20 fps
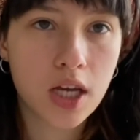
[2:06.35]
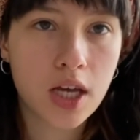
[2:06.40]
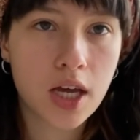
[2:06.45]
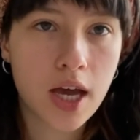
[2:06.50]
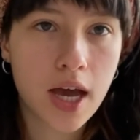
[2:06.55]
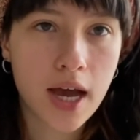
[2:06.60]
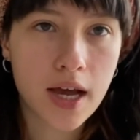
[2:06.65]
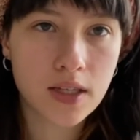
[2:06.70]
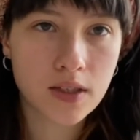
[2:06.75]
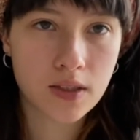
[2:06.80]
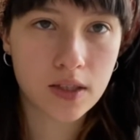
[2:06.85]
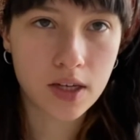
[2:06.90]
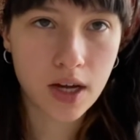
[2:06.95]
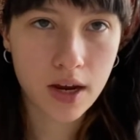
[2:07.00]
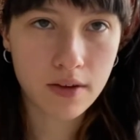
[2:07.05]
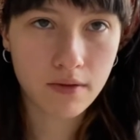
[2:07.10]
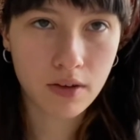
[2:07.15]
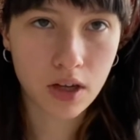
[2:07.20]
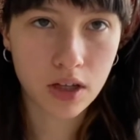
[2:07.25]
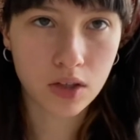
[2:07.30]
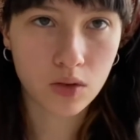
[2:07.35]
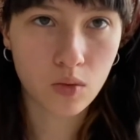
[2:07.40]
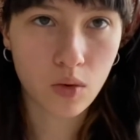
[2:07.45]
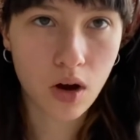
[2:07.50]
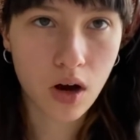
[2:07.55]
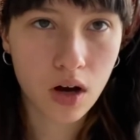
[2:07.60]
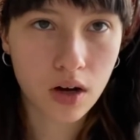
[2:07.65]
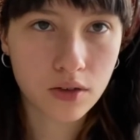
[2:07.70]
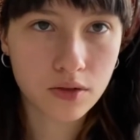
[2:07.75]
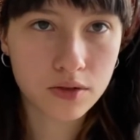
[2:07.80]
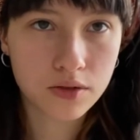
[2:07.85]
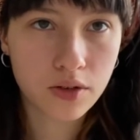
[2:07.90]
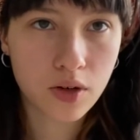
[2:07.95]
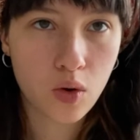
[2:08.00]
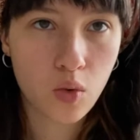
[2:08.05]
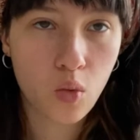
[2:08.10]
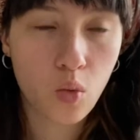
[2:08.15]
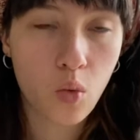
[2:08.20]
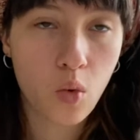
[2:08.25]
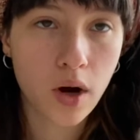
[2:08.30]
has the time value of
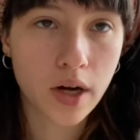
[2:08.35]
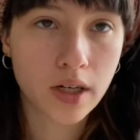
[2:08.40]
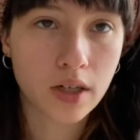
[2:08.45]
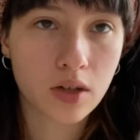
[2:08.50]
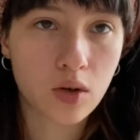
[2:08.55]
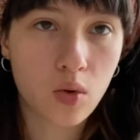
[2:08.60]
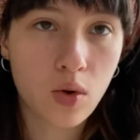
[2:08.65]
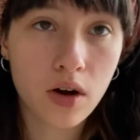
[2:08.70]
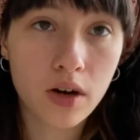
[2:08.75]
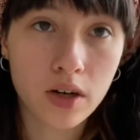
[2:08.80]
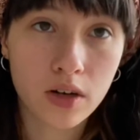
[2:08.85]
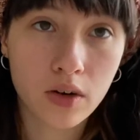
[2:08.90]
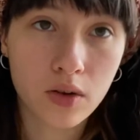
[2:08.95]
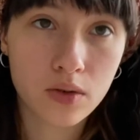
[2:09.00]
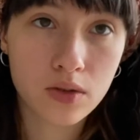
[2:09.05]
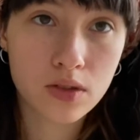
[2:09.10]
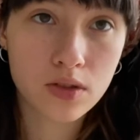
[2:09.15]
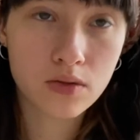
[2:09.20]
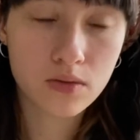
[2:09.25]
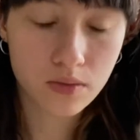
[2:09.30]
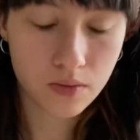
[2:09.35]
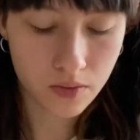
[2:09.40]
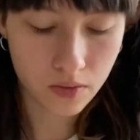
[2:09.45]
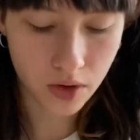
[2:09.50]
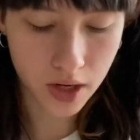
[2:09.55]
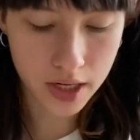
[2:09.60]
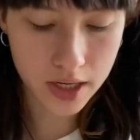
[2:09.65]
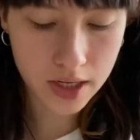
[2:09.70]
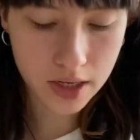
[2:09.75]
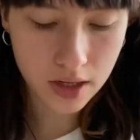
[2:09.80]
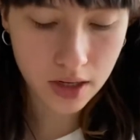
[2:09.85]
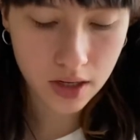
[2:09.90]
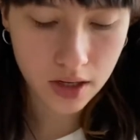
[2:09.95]
one quarter note, right?